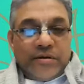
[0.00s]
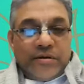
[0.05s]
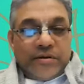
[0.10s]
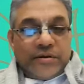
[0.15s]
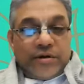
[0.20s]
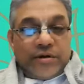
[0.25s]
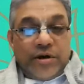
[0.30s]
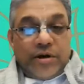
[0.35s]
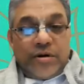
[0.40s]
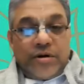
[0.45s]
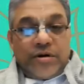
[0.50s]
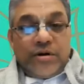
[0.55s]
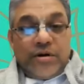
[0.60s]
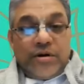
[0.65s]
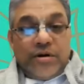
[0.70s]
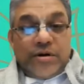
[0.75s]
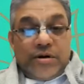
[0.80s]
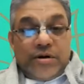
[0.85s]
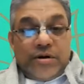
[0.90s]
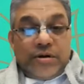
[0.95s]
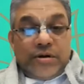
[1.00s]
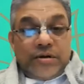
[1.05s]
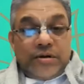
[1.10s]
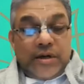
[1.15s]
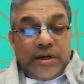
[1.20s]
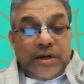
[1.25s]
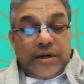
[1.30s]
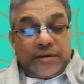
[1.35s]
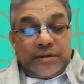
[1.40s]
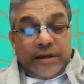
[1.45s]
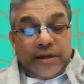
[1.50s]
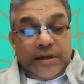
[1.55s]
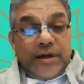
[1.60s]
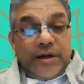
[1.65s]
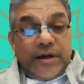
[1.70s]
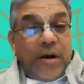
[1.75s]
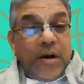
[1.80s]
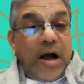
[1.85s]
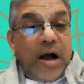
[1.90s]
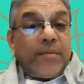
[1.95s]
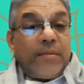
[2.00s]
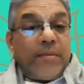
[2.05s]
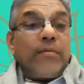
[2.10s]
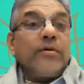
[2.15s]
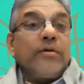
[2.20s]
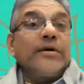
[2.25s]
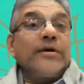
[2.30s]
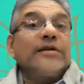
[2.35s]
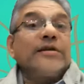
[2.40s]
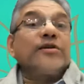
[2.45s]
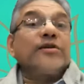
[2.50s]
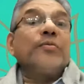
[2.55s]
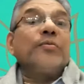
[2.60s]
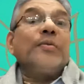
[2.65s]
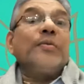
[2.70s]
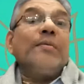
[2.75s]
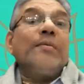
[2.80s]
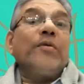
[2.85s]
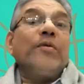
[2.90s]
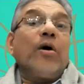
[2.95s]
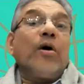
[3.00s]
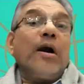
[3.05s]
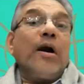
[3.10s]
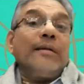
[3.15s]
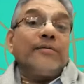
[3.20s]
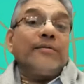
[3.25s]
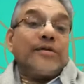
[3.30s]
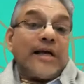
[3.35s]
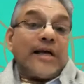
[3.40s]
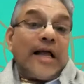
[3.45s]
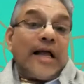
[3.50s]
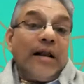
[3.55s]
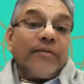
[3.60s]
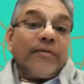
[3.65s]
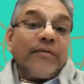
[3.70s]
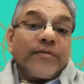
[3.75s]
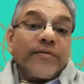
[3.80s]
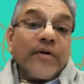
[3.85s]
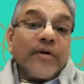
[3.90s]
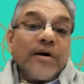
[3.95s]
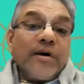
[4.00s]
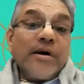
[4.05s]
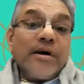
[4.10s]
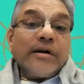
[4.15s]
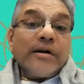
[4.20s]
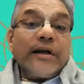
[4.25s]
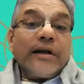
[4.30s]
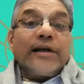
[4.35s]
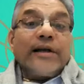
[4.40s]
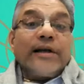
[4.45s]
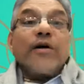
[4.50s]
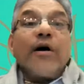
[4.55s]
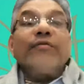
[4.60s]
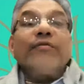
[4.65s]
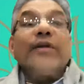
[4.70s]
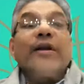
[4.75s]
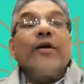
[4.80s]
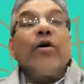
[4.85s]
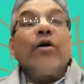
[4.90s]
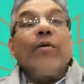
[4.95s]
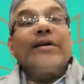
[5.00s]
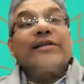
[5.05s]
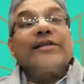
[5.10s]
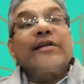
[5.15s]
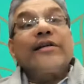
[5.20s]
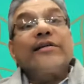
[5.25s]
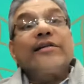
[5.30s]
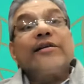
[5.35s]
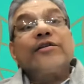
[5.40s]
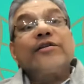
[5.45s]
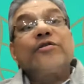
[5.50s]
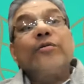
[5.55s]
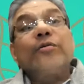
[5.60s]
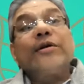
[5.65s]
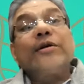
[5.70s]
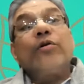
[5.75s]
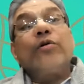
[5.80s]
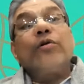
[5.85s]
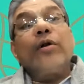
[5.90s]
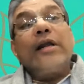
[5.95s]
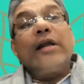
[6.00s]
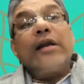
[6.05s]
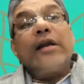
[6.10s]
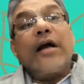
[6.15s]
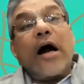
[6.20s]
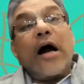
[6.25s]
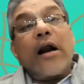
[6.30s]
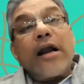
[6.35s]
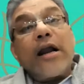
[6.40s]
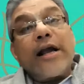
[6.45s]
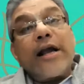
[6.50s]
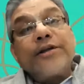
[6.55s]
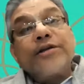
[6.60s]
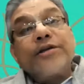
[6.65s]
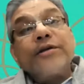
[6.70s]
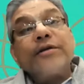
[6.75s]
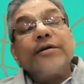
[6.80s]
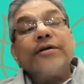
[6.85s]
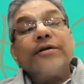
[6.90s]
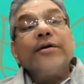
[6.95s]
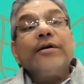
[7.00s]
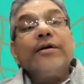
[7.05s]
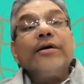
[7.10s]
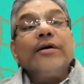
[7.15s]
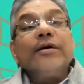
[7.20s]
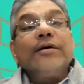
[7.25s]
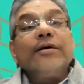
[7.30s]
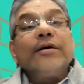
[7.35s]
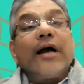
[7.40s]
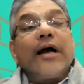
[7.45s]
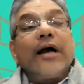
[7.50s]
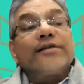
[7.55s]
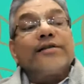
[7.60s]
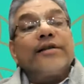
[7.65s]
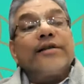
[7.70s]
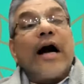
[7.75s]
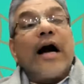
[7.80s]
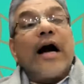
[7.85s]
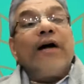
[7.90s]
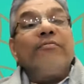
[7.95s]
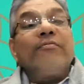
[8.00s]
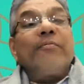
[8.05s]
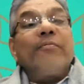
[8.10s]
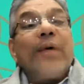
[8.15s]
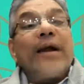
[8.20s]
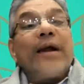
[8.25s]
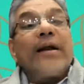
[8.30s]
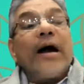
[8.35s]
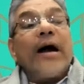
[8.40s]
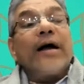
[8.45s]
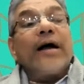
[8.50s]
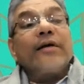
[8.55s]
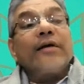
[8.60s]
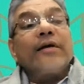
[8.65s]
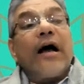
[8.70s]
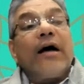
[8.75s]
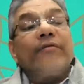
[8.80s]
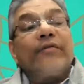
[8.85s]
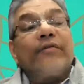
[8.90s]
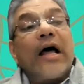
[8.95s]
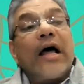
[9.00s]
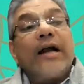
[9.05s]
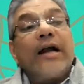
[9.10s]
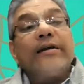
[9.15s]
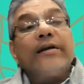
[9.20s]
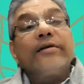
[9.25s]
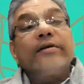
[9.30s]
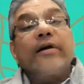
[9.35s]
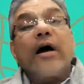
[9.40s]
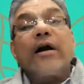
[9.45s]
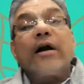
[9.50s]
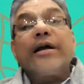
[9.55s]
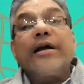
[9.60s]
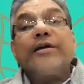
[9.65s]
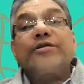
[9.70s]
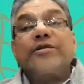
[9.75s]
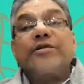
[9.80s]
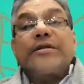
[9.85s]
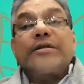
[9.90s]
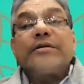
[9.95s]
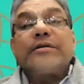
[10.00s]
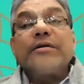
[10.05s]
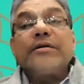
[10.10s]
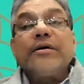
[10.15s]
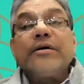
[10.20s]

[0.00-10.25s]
So uh, Chaitanya Mahaprabhu, who is the Supreme Lord Himself, He is offering obeisances to His own incarnation as the half man, half, half lion incarnation.